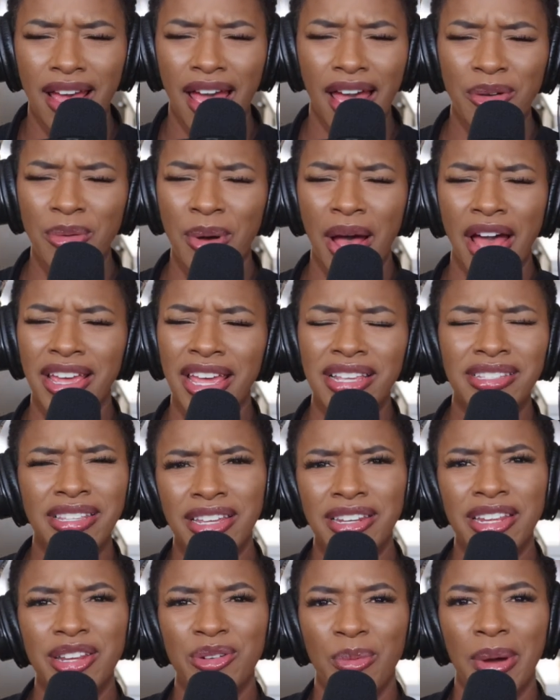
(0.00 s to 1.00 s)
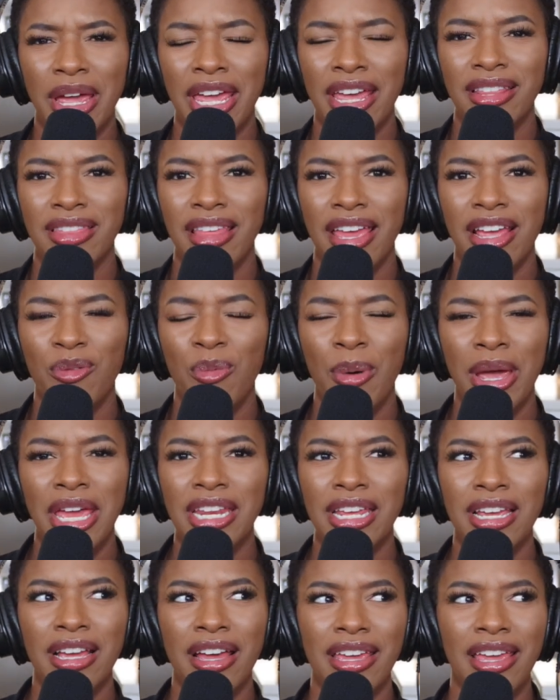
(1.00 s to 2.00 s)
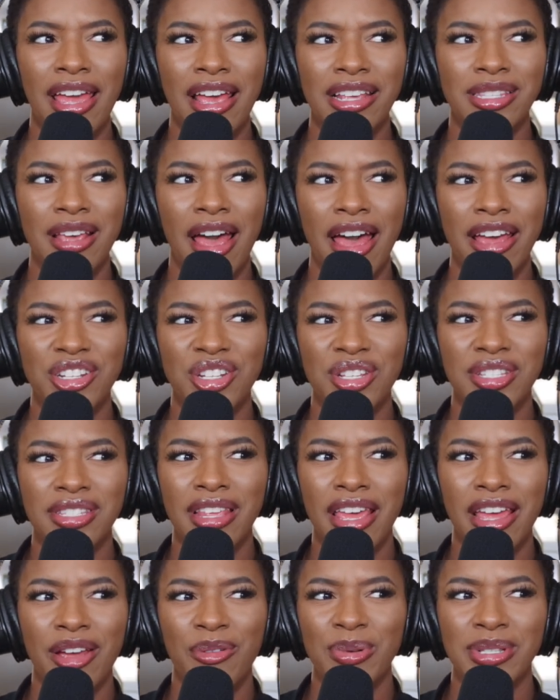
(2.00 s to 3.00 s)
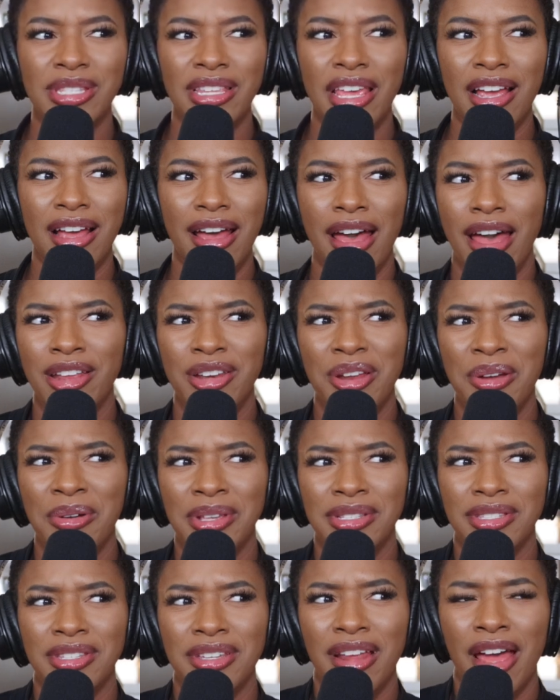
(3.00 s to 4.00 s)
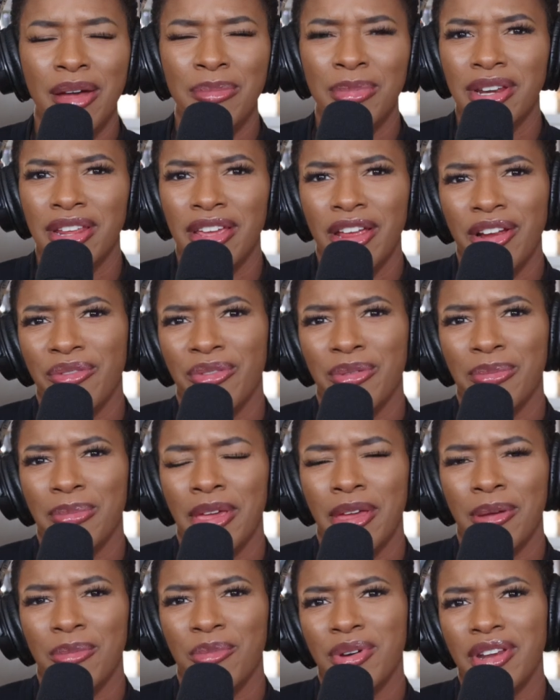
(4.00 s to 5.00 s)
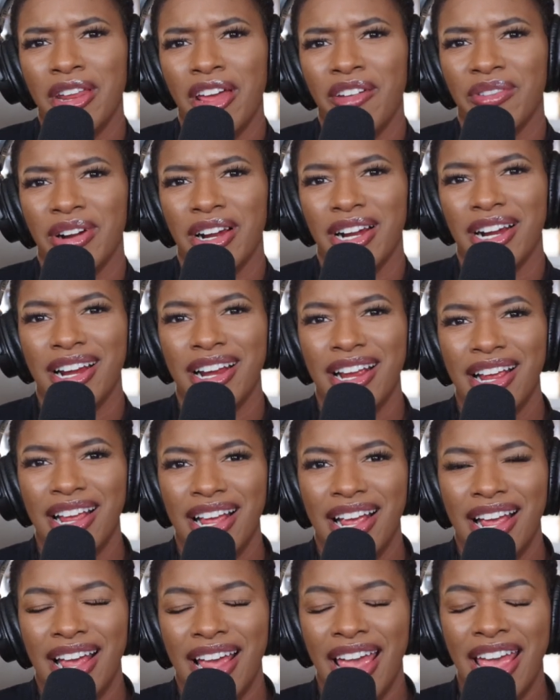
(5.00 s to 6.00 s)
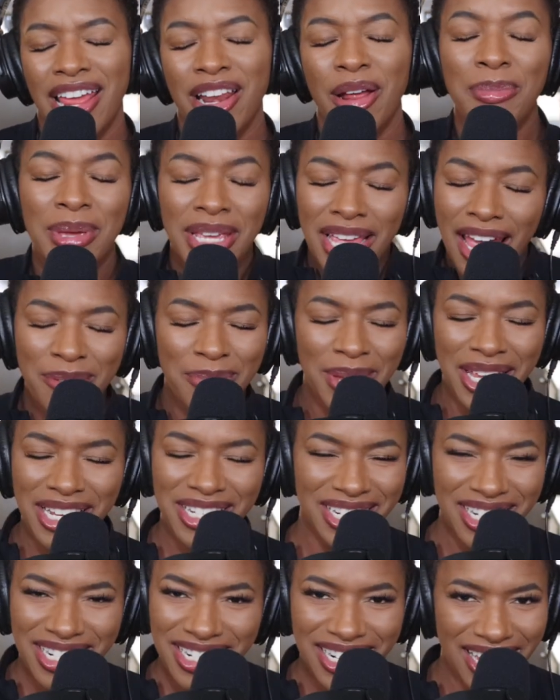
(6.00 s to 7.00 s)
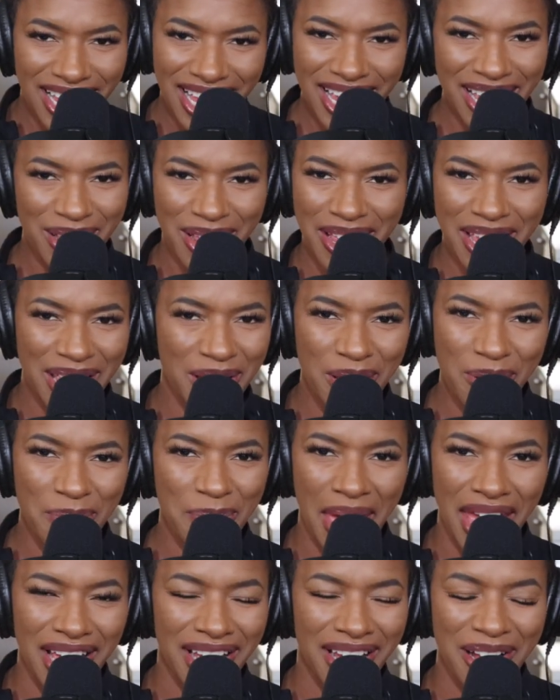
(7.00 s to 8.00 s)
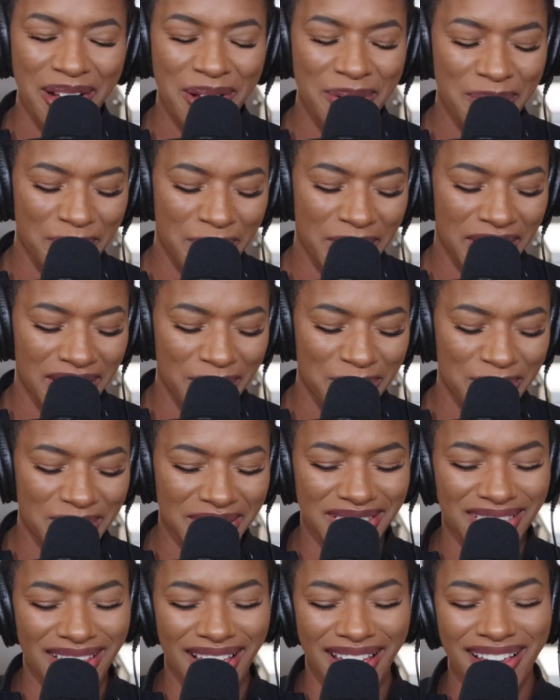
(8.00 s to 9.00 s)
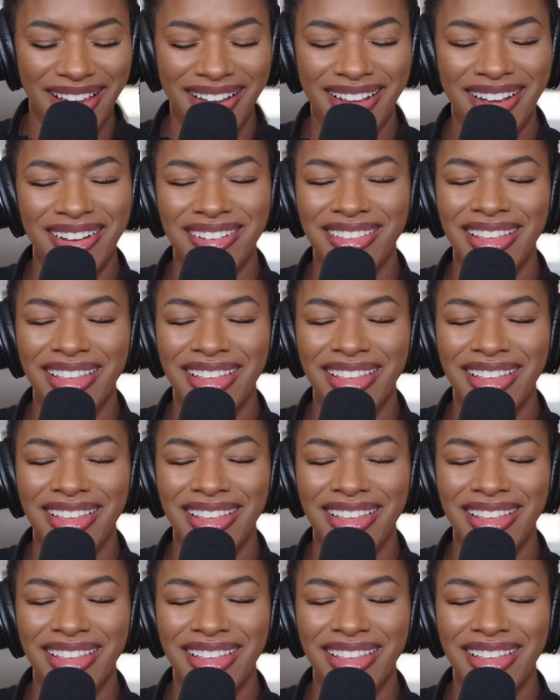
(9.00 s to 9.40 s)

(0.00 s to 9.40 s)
I guess I did wait, like waiting, I guess. I just like was like, I know I'm going to hear from him, whatever. And I'm itching to hit him back up, but I'm just like,